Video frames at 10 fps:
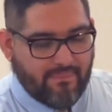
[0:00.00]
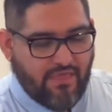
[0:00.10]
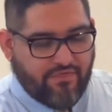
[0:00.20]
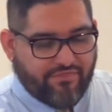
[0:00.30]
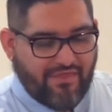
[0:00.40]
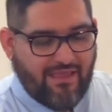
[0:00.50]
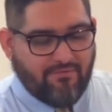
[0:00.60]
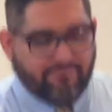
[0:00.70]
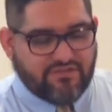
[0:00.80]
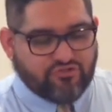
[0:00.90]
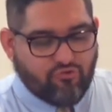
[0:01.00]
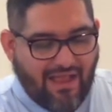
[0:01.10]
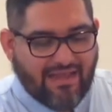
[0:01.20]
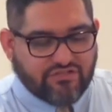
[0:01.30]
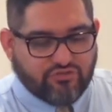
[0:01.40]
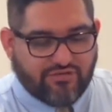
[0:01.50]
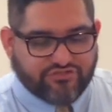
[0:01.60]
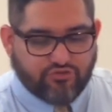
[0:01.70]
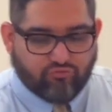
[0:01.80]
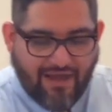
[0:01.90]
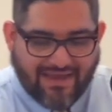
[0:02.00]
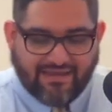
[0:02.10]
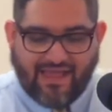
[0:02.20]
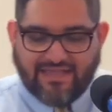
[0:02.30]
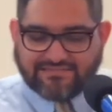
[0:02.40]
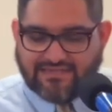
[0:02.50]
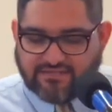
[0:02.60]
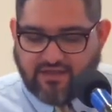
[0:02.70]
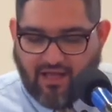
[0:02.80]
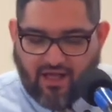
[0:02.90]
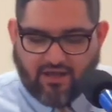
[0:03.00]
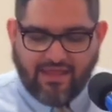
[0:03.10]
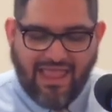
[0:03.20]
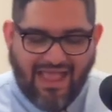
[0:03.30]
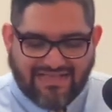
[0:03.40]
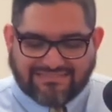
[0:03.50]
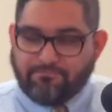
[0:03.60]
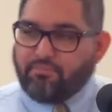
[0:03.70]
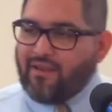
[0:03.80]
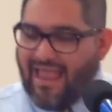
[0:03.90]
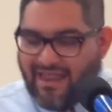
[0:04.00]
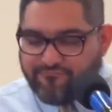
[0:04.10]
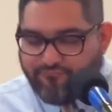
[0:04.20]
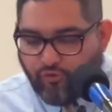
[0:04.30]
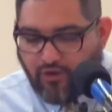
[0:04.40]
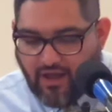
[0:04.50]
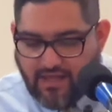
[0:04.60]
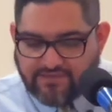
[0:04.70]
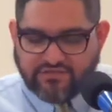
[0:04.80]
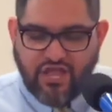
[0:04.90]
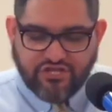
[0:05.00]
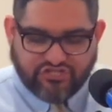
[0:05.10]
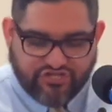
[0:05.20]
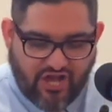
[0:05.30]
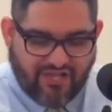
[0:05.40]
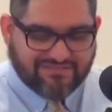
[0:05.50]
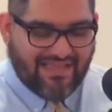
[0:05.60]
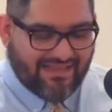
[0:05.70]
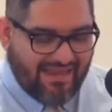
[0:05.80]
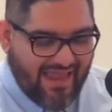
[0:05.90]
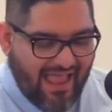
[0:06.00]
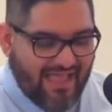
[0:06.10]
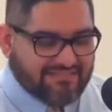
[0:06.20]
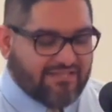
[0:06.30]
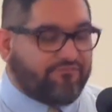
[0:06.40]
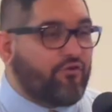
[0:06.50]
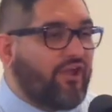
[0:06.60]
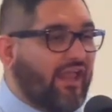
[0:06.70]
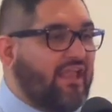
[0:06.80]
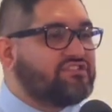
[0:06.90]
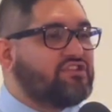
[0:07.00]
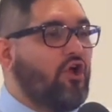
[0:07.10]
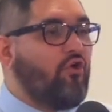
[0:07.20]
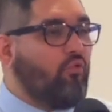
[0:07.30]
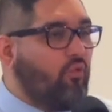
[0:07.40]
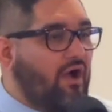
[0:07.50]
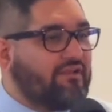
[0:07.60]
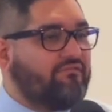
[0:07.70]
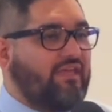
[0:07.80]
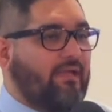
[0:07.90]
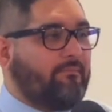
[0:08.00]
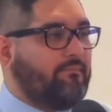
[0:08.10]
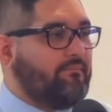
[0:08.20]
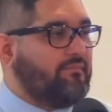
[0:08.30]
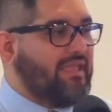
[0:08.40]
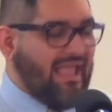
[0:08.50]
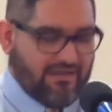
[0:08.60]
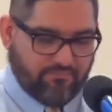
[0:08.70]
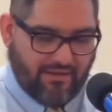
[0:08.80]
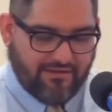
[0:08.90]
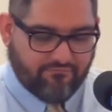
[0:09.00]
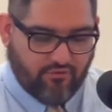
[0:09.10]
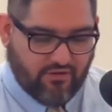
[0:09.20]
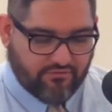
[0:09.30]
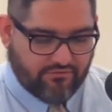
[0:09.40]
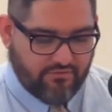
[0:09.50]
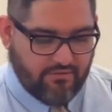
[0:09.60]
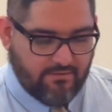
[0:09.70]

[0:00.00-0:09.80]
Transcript: The theme of this gratitude is to recognize that God has a plan for us just as He has it for each one of them. He had a plan for us.